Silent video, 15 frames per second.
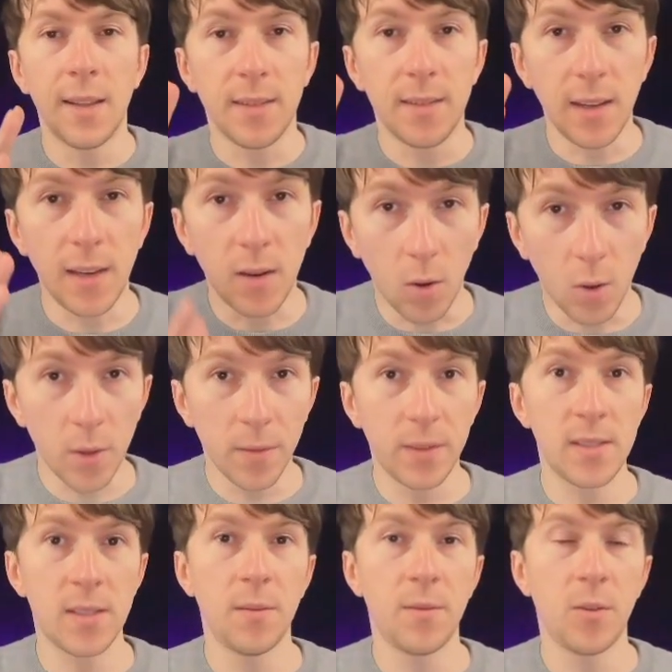Take all of
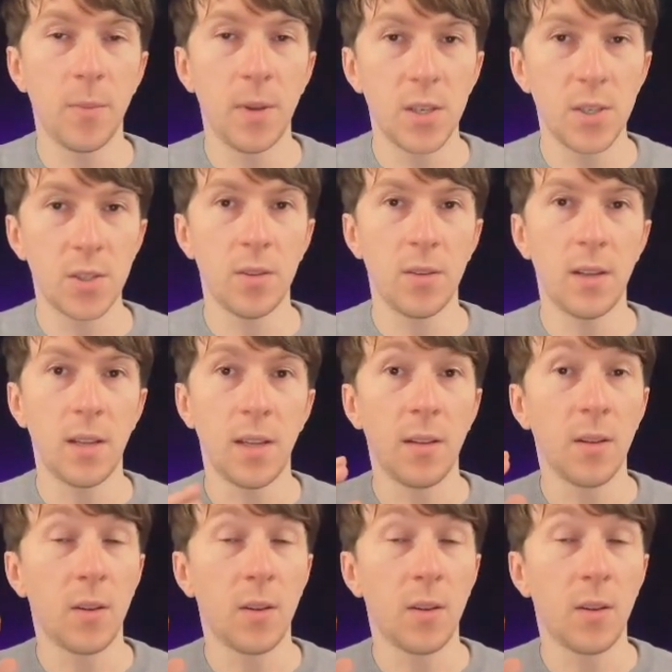this information and